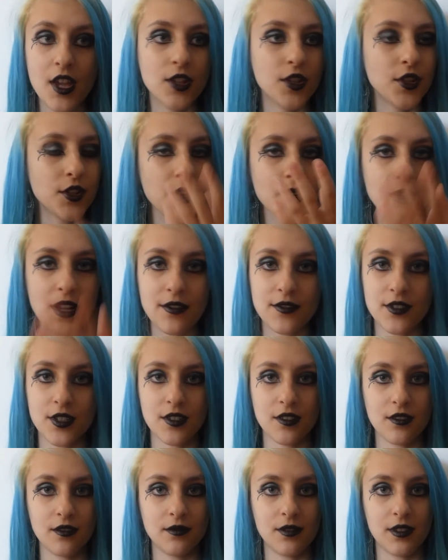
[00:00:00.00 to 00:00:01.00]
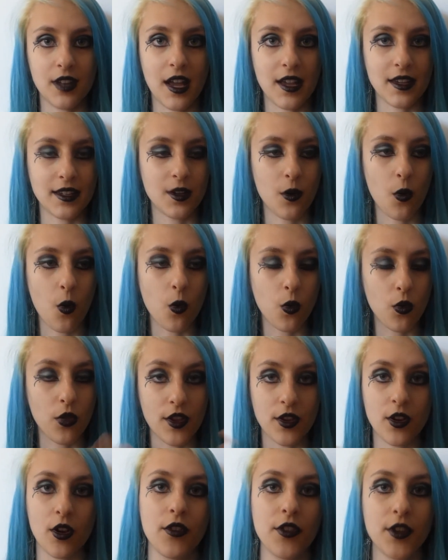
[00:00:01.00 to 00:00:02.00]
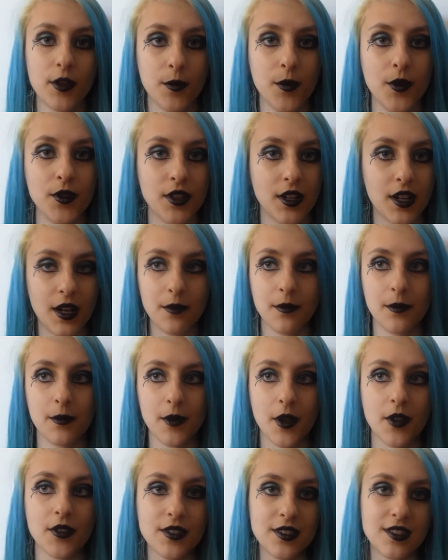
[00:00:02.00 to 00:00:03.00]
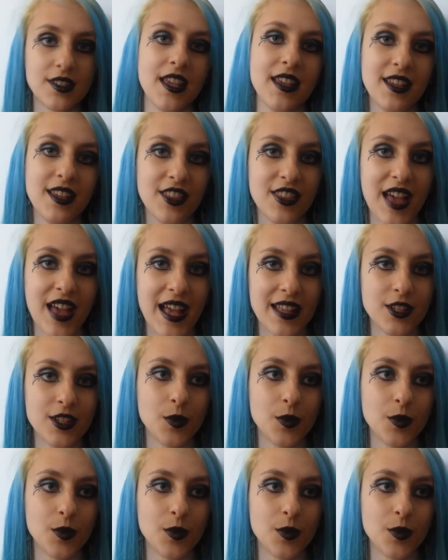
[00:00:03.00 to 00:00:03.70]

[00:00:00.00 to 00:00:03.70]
You don't have to like all the gothic music, I'm not saying that.